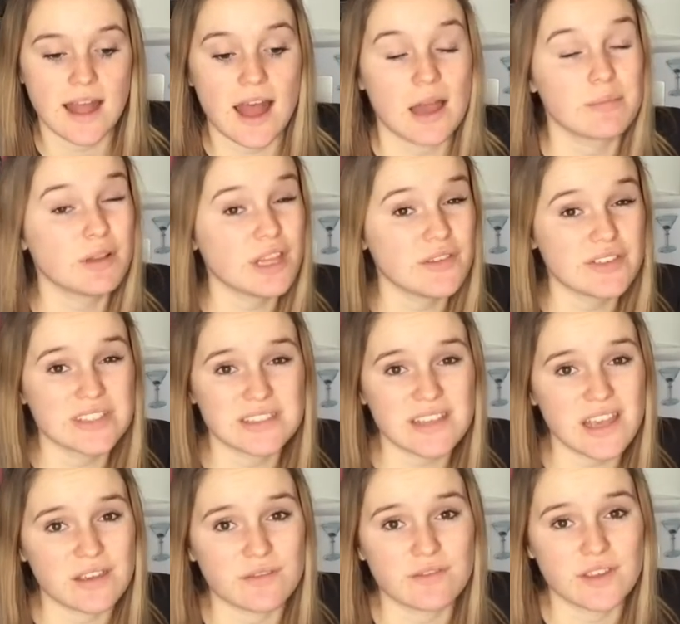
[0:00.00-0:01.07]
I believe it's
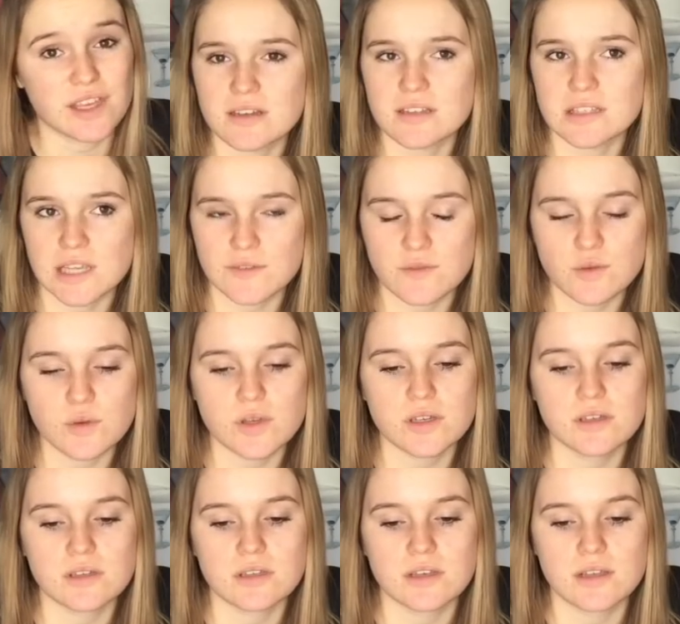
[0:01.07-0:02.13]
safe, because if you
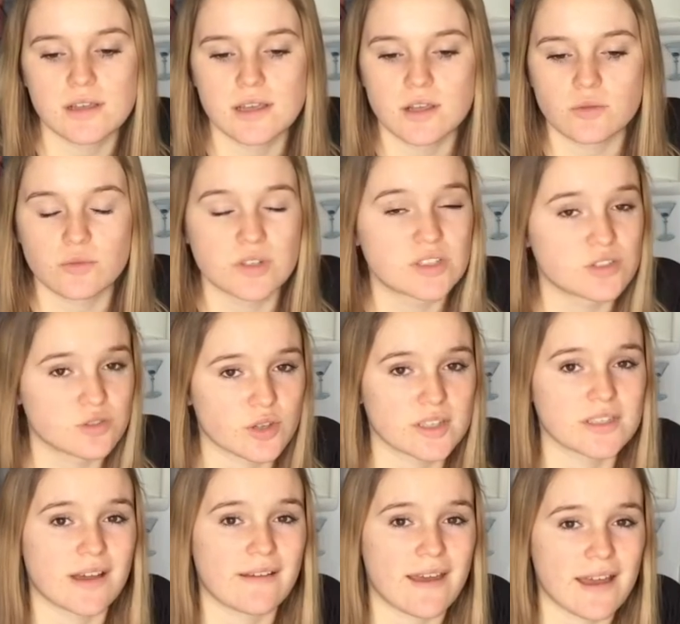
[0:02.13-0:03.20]
could
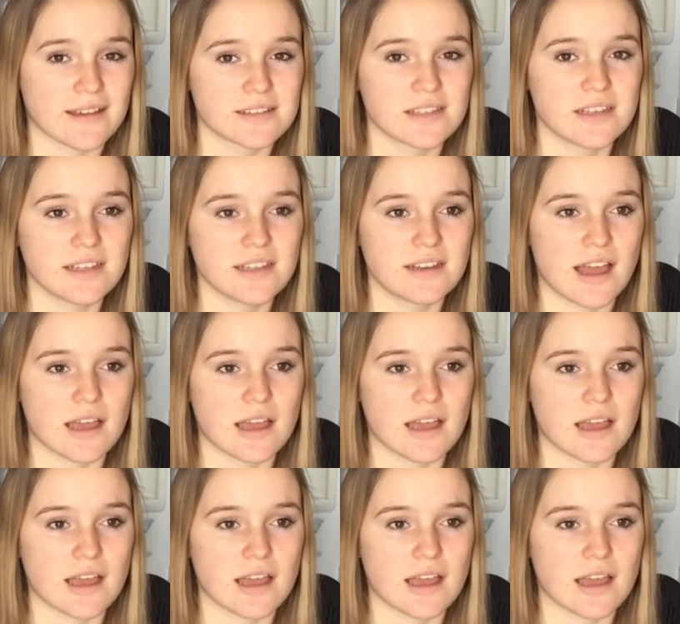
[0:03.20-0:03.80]
restrict on accident,